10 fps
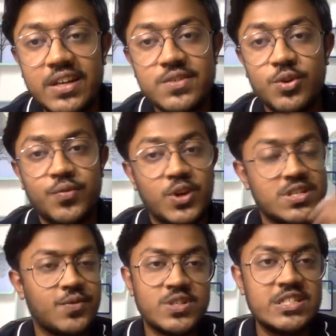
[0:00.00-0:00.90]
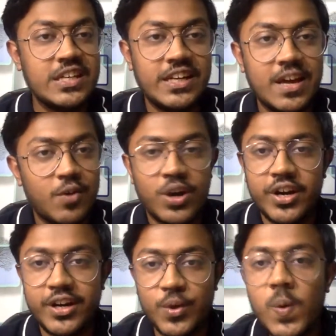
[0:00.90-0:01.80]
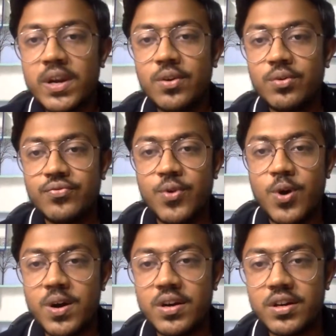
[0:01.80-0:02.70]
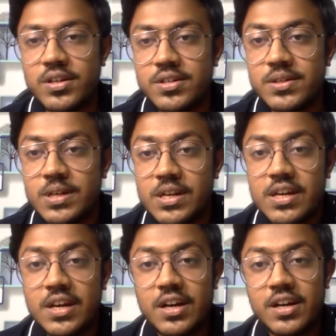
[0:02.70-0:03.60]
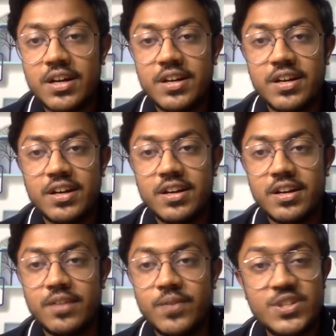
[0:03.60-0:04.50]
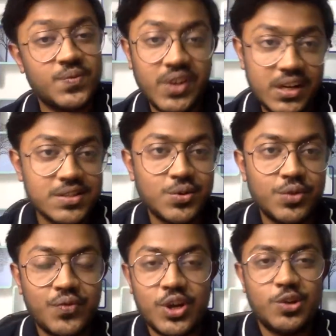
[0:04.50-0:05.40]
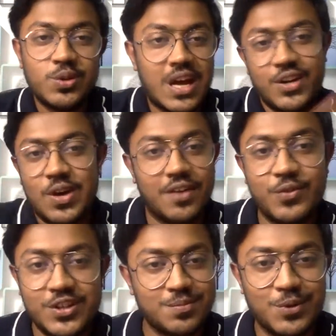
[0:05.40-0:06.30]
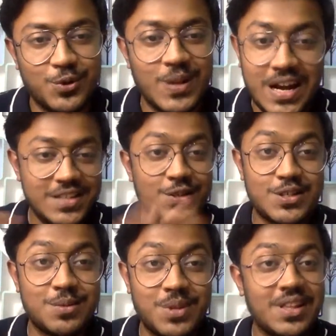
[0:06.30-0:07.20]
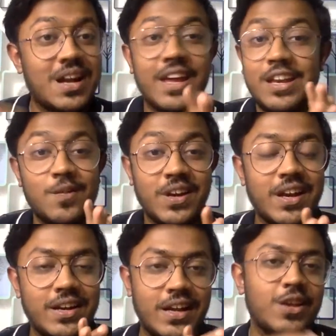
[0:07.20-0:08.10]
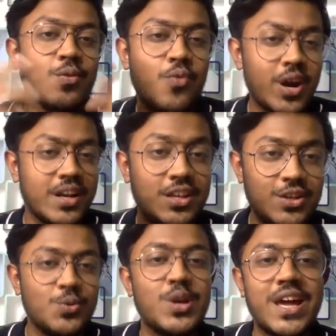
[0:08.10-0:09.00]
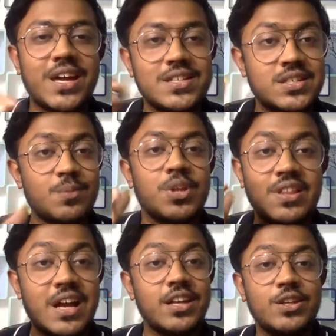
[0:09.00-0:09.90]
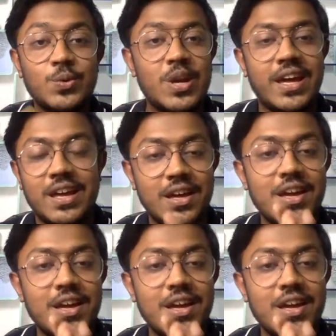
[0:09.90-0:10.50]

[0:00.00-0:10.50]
is good for us. For GD, I've already told you. For uh, which field is good for you, that you have to explore. That is not something that anyone can tell you. What you like is something that you like.